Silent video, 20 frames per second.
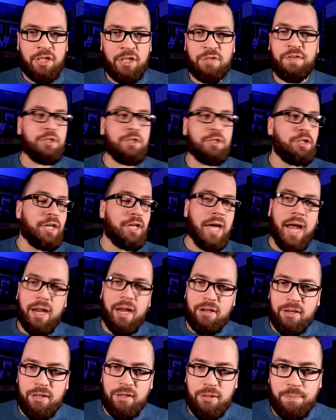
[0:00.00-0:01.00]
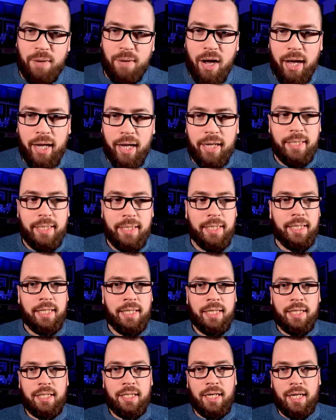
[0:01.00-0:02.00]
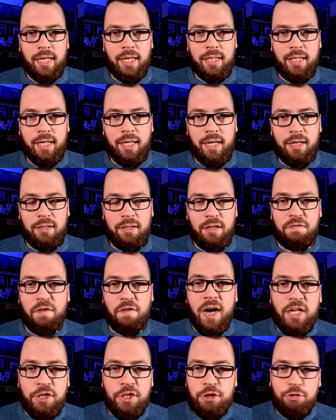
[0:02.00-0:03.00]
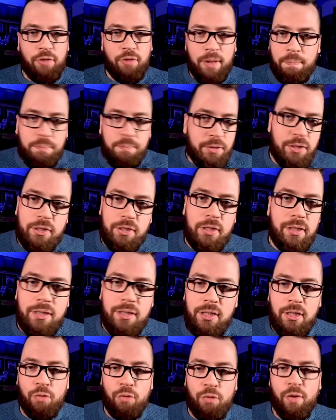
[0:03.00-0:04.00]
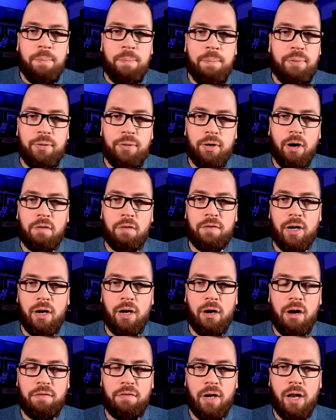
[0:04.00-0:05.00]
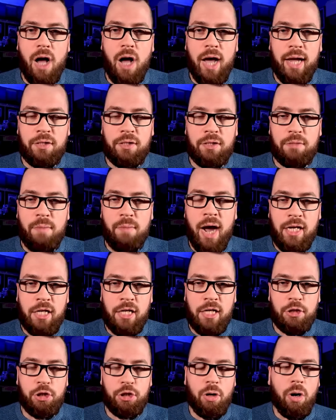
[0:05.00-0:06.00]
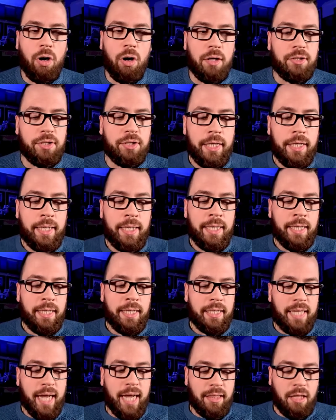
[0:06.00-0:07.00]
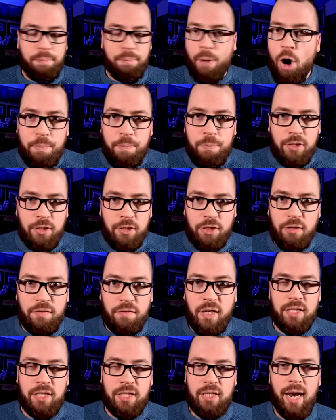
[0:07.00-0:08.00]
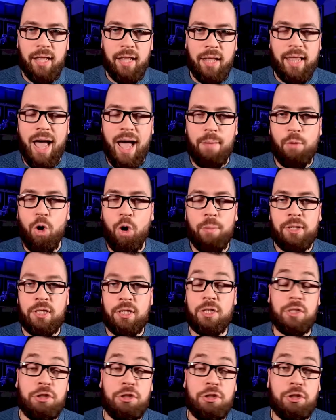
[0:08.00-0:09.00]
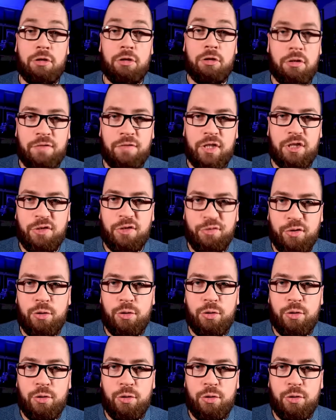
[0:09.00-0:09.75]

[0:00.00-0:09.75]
asphyxiated by the vice grip's grip of a lion's mighty jaws, that the purpose of the gazelle in that moment is to serve as